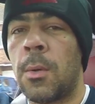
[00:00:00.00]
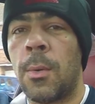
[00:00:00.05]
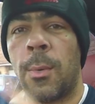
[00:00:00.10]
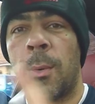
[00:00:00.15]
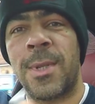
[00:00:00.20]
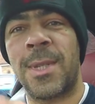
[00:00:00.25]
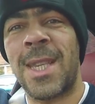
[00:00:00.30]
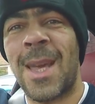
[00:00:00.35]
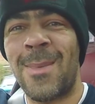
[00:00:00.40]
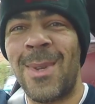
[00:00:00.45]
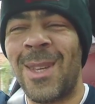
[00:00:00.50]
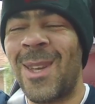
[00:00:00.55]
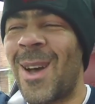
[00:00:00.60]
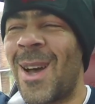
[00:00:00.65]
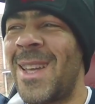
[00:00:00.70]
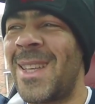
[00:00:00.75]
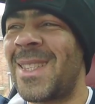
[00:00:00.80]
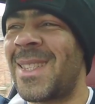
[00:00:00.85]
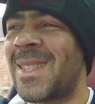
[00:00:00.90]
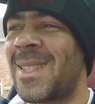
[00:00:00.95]
What's happening,
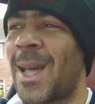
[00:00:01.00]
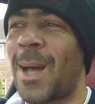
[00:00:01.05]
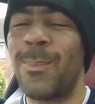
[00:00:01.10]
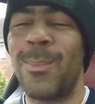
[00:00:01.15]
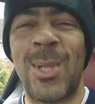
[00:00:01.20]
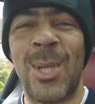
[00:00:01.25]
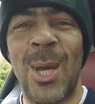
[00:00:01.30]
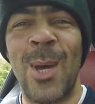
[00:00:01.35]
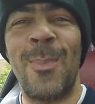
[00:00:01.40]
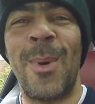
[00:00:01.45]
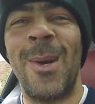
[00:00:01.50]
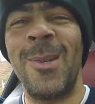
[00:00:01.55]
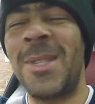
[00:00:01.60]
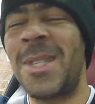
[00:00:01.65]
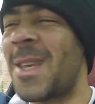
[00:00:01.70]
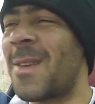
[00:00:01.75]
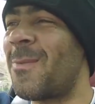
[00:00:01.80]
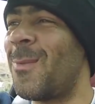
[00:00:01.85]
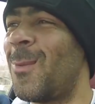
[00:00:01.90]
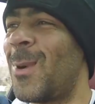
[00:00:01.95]
guys? I'm
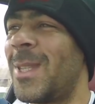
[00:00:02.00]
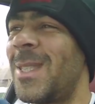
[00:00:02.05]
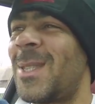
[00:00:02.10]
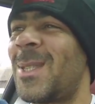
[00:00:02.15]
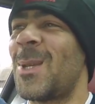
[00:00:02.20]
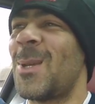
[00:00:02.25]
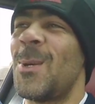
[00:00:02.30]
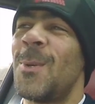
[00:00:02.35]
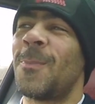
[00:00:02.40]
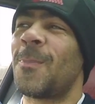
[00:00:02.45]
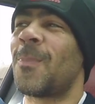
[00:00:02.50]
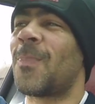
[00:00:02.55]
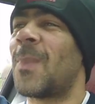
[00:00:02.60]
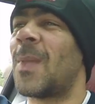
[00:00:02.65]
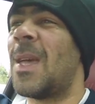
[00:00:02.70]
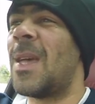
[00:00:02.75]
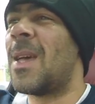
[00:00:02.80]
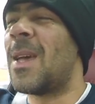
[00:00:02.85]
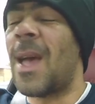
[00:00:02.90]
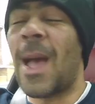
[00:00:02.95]

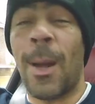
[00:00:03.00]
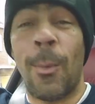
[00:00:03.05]
Turbo712